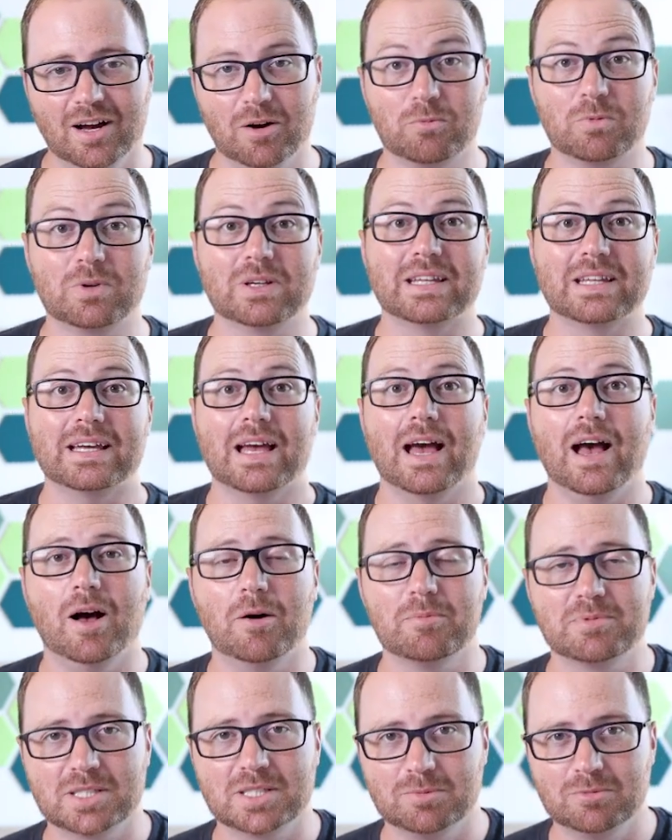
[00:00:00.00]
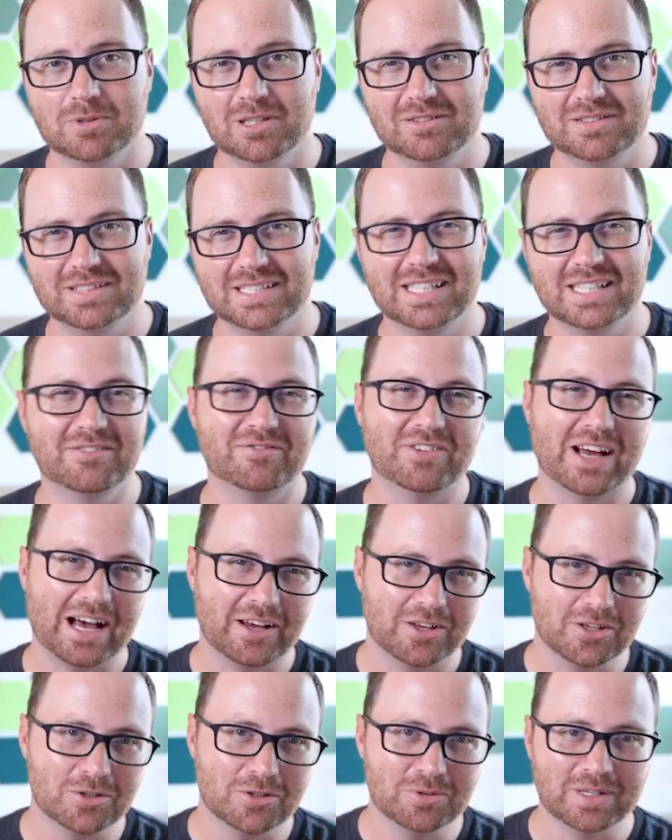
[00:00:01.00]
really help someone see the
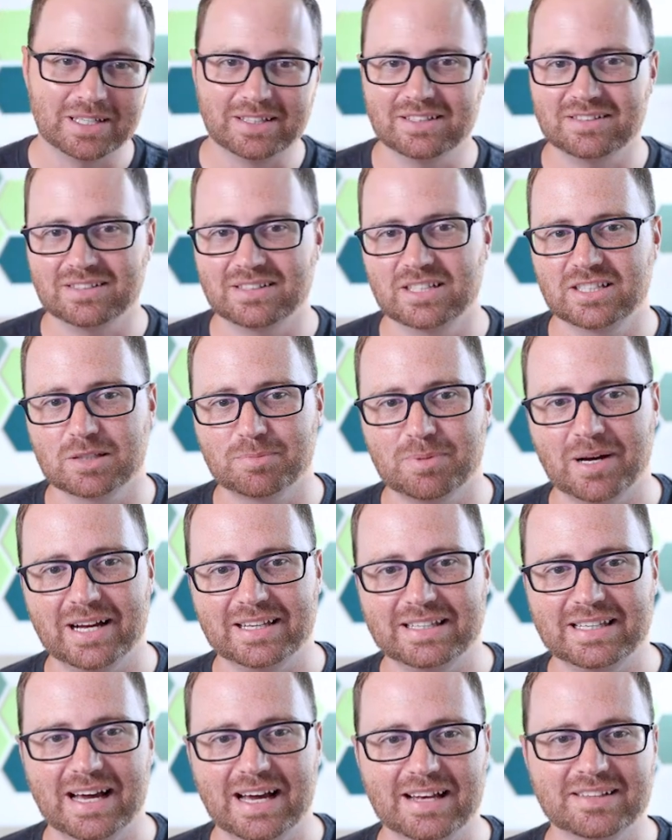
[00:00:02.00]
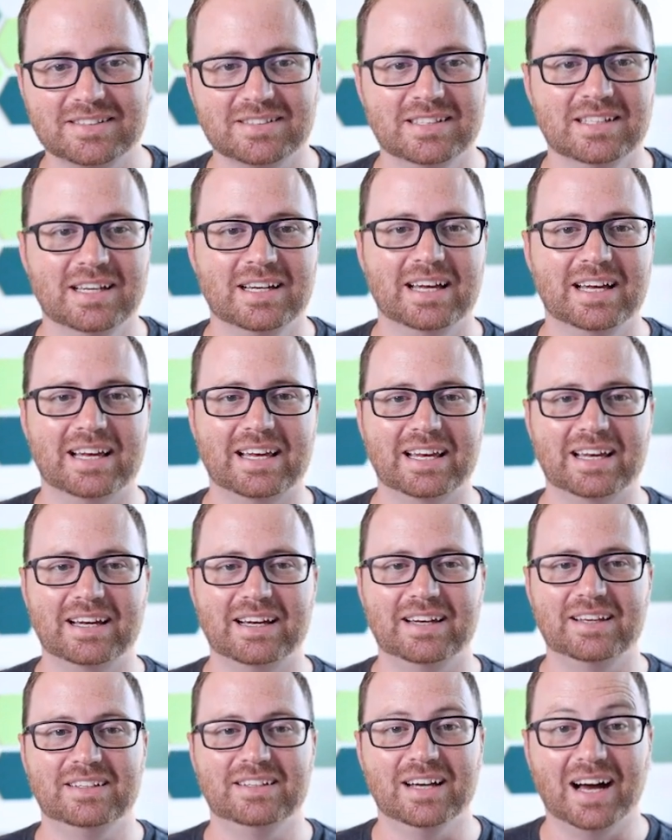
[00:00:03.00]
value in listening to this podcast
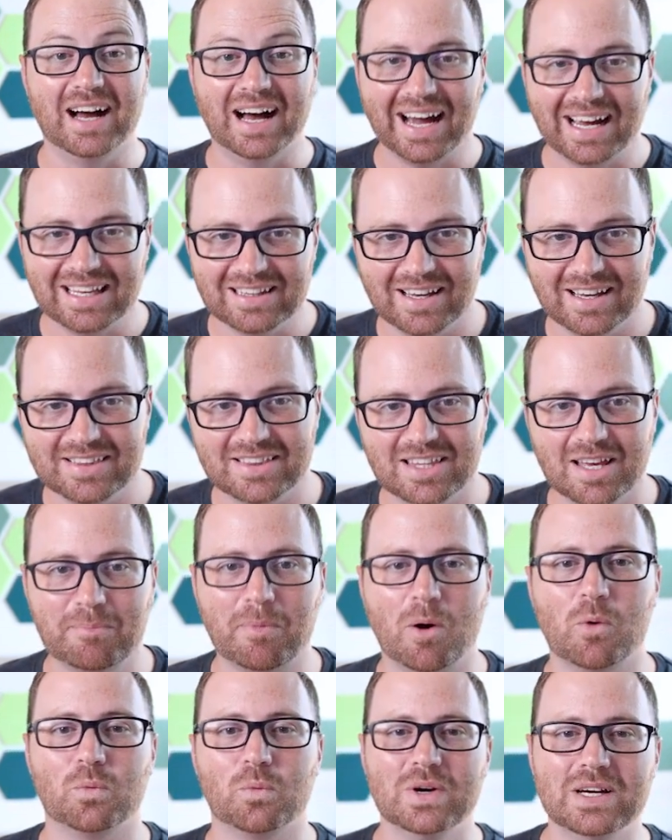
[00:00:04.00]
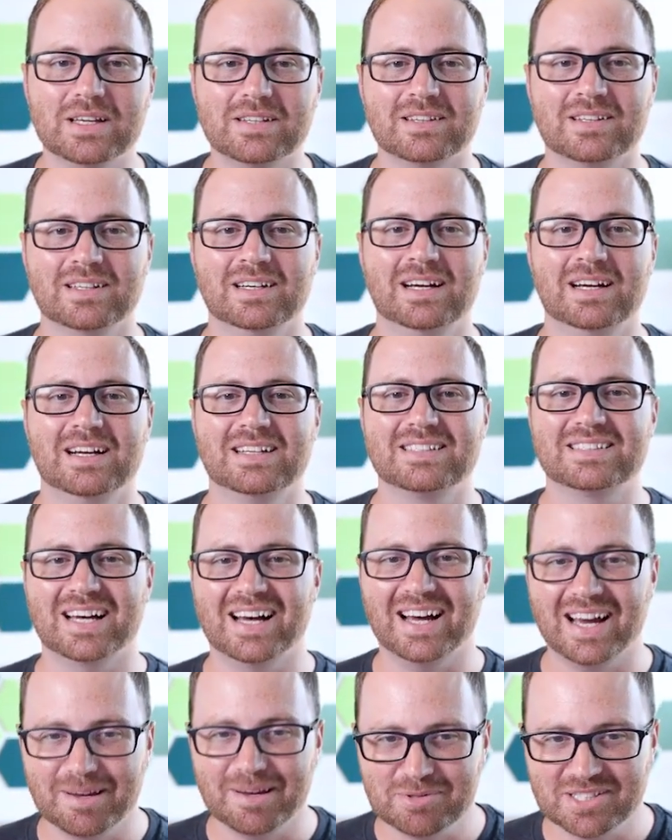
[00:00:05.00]
and highlight them with
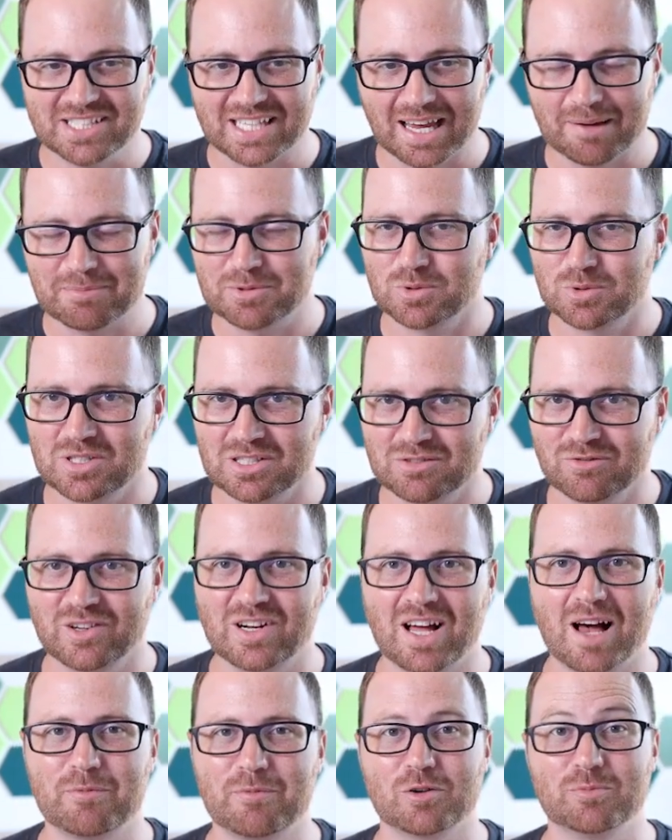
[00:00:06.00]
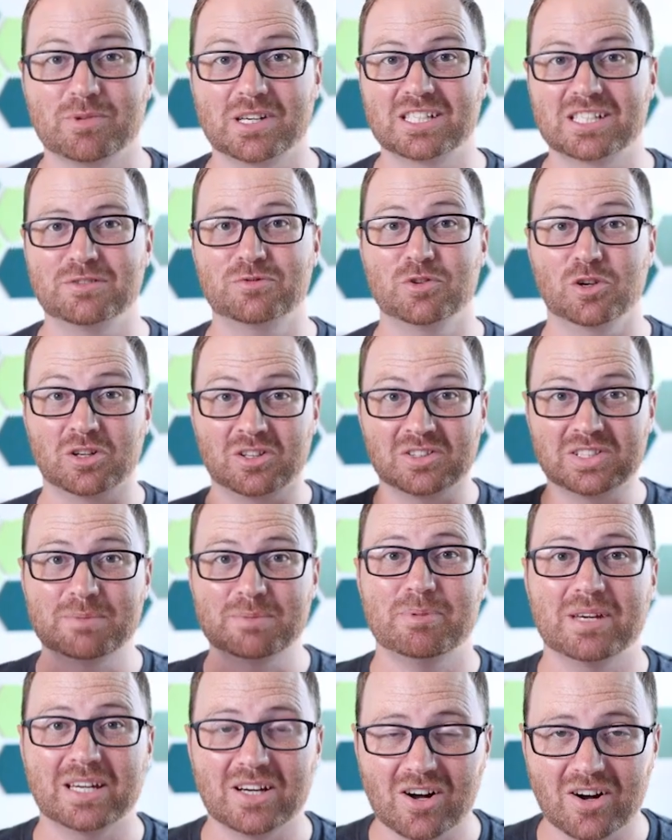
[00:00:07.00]
timestamps, which is phenomenal because if you're
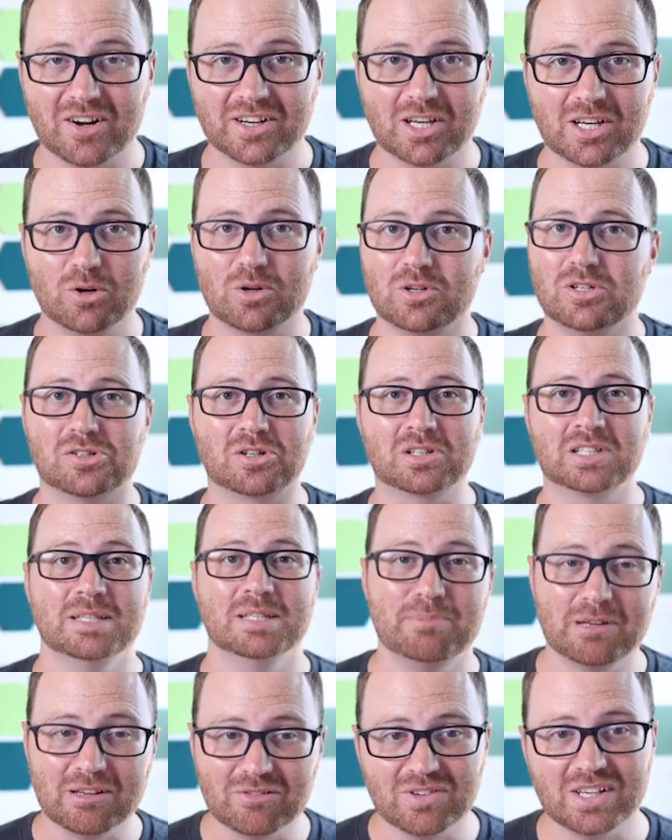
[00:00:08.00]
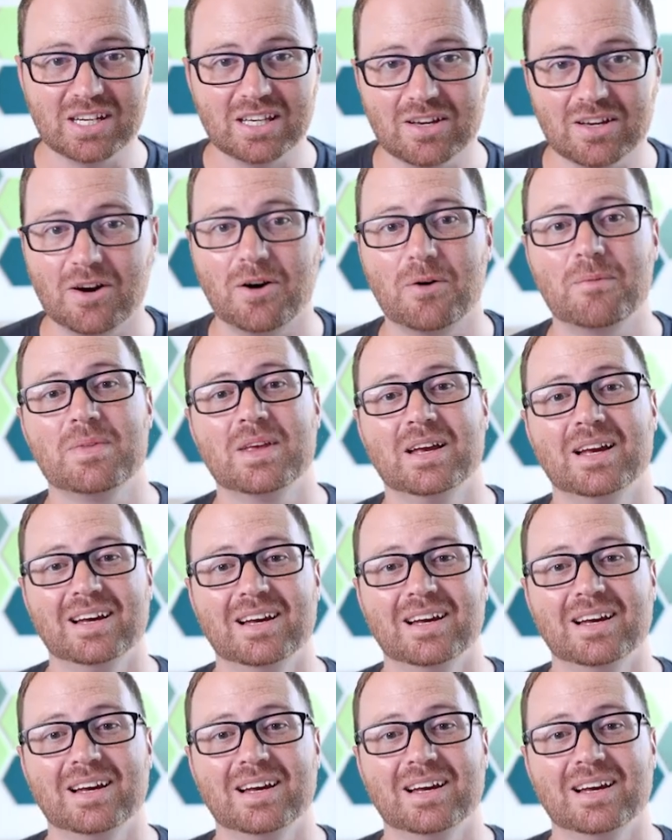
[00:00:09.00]
clipping audio or you're clipping video,